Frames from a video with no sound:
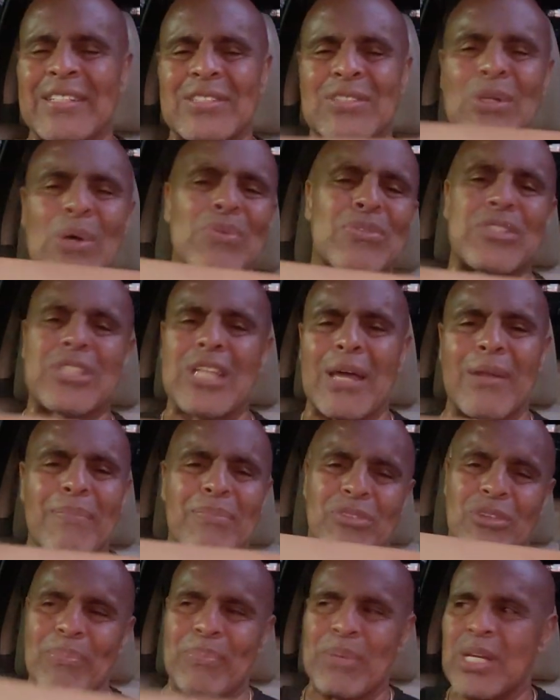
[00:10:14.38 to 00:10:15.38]
don't send
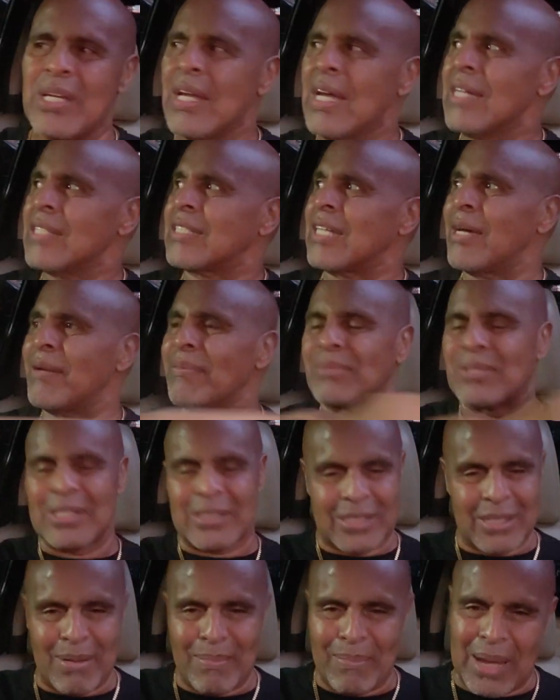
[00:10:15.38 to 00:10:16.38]
them to me. Send them to
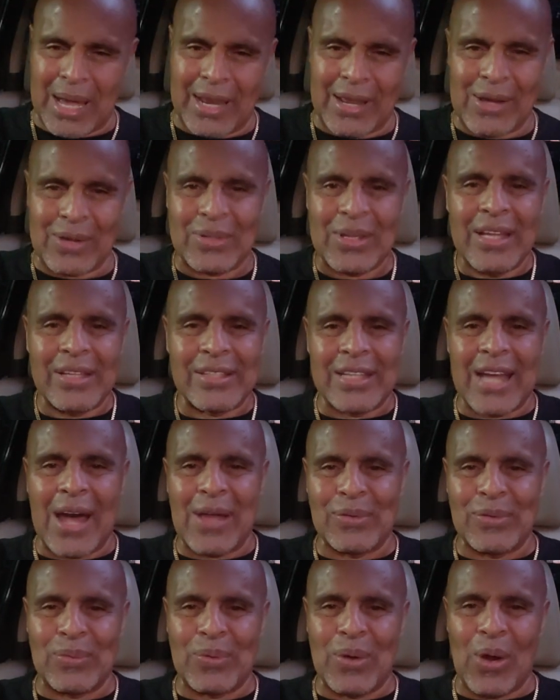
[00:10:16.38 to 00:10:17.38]
somebody else
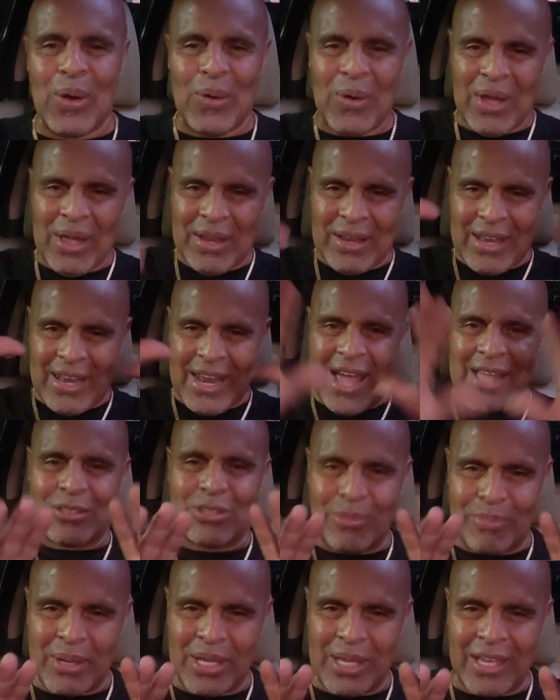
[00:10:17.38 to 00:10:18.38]
down the road, not
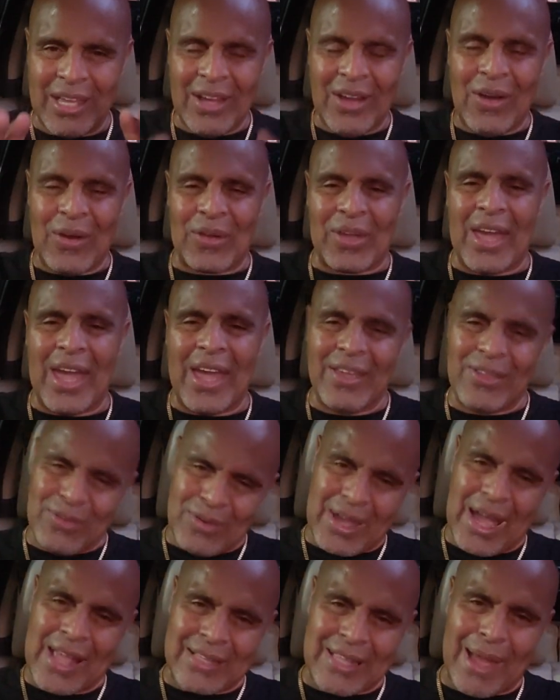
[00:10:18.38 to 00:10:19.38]
to me. Okay,
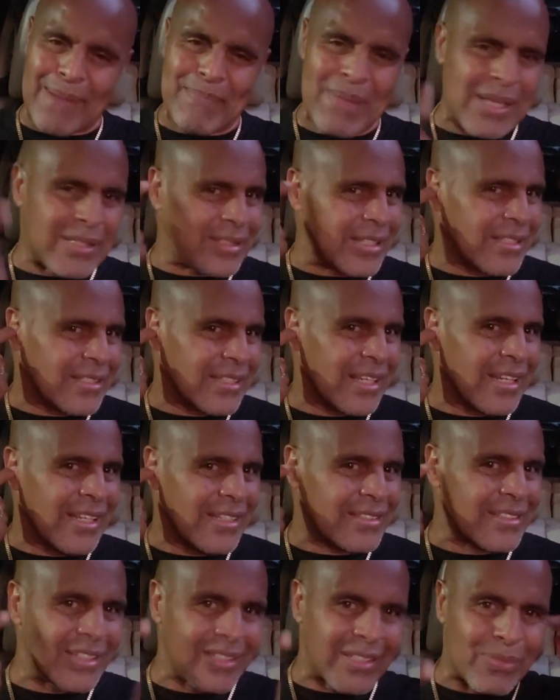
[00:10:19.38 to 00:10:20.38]
you got that message?
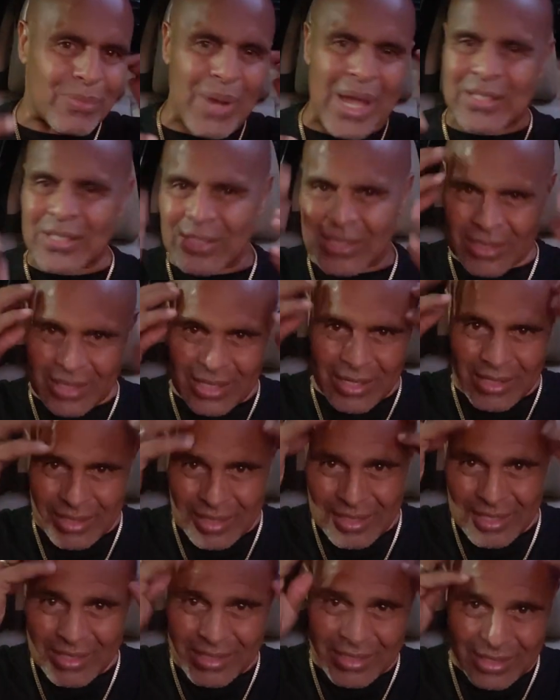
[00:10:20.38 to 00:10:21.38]
Did it register?
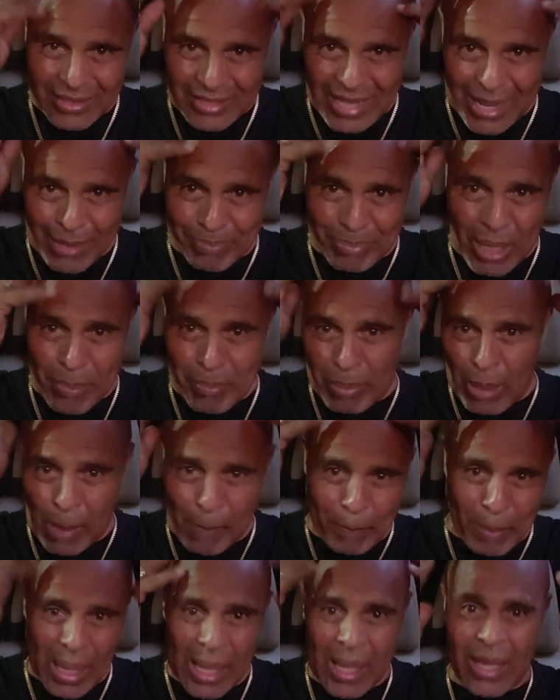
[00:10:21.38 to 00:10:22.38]
Is it like ping,
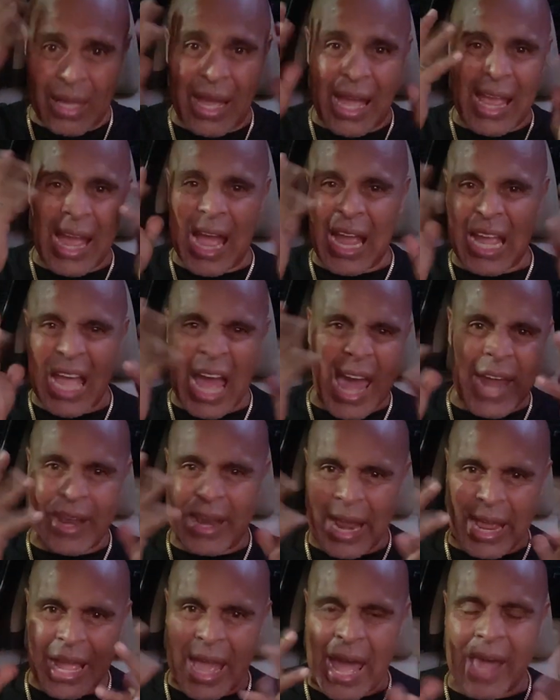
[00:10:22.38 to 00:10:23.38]
ping, ping? I got
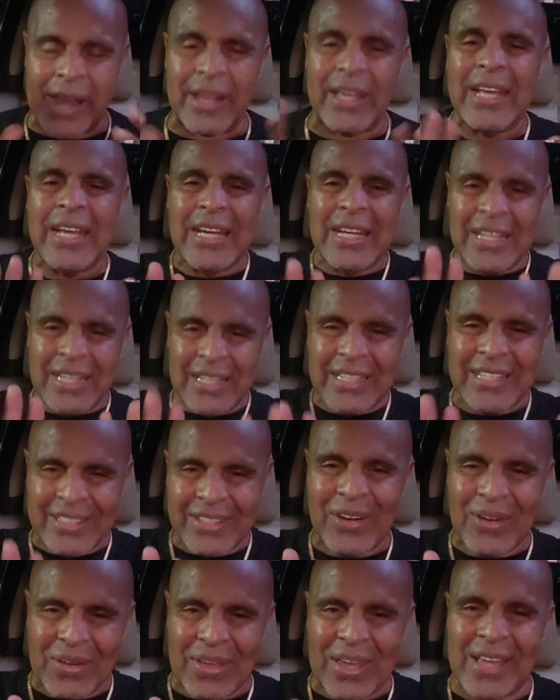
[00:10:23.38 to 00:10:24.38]
it.
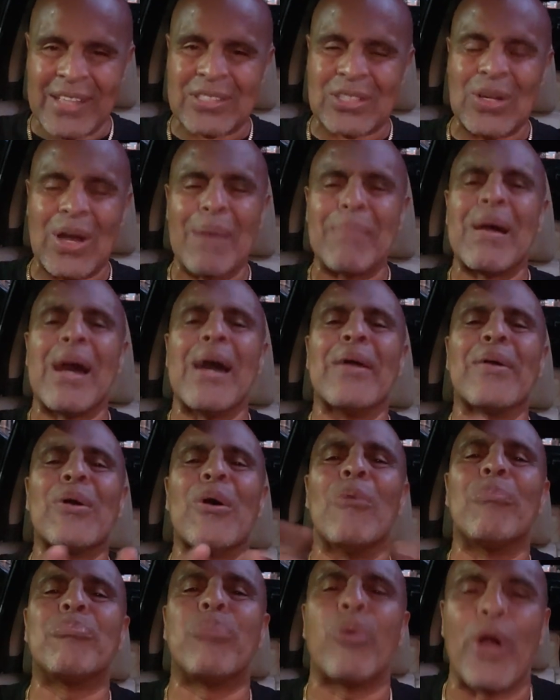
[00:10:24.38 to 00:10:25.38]
Okay, so I'm not even
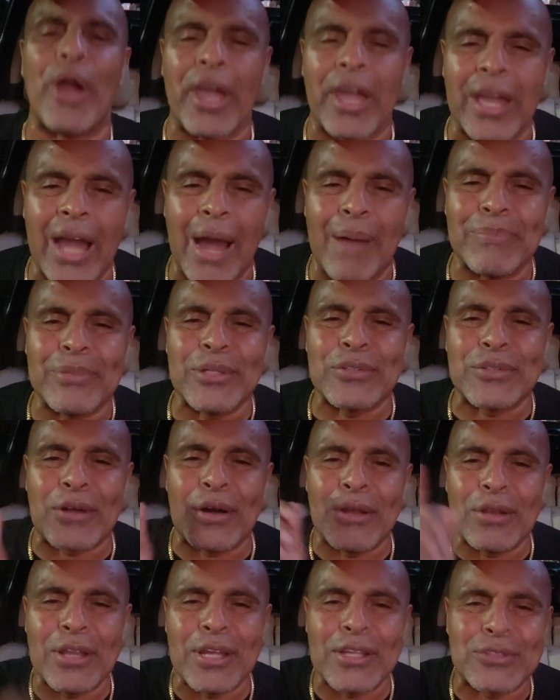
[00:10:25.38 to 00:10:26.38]
going to pray. I'm just
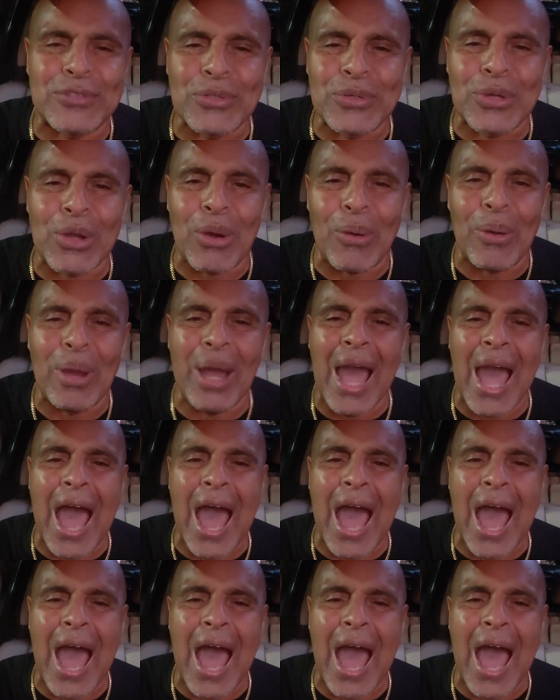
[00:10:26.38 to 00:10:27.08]
going to let you go.